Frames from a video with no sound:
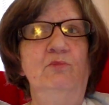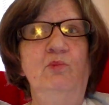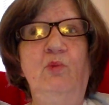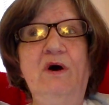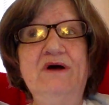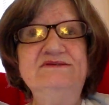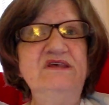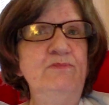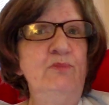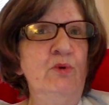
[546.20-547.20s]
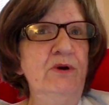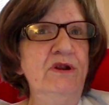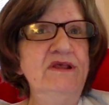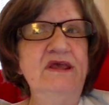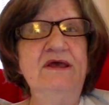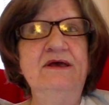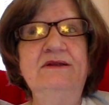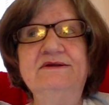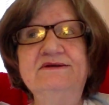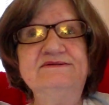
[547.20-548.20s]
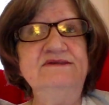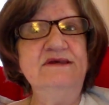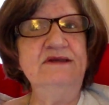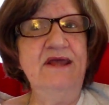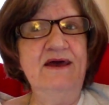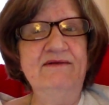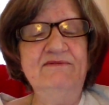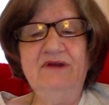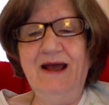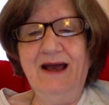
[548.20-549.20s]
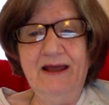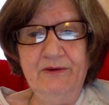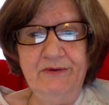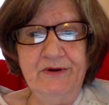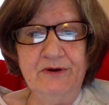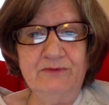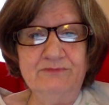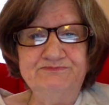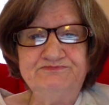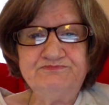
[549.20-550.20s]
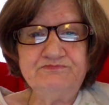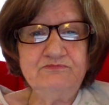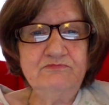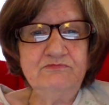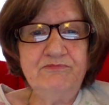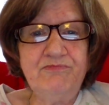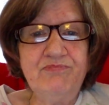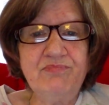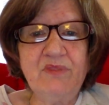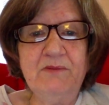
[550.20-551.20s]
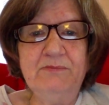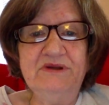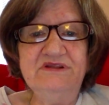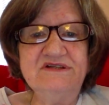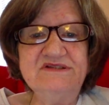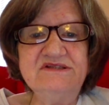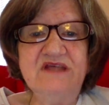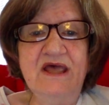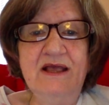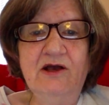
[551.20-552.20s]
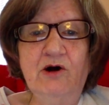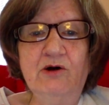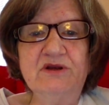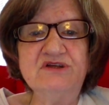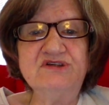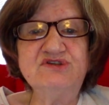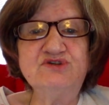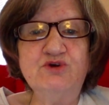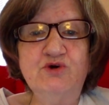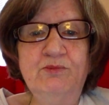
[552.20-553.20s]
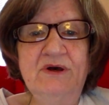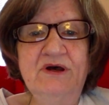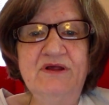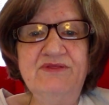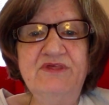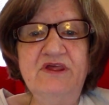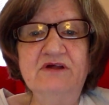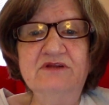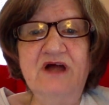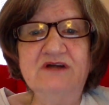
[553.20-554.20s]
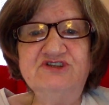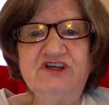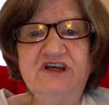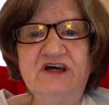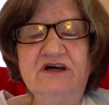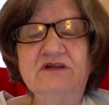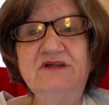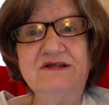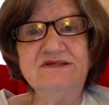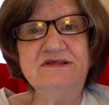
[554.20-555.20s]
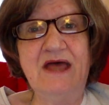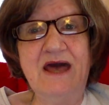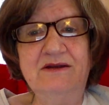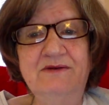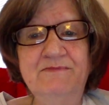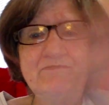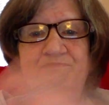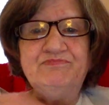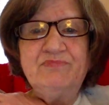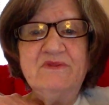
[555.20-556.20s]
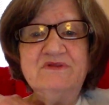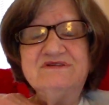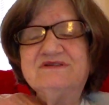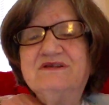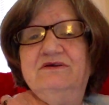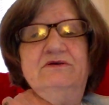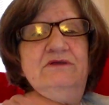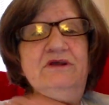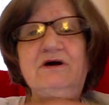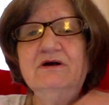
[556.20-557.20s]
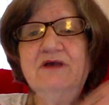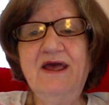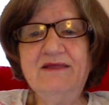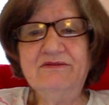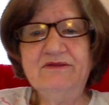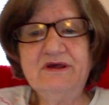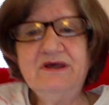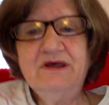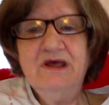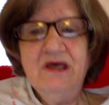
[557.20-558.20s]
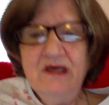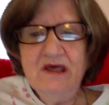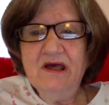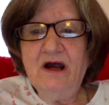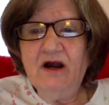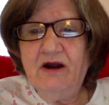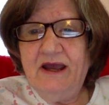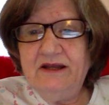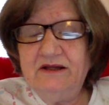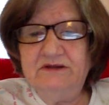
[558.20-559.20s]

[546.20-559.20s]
Was he born again? Is he in heaven? I don't know. But this thing called a Summa Theologica, that's Latin. This is clearly all Catholic. All right.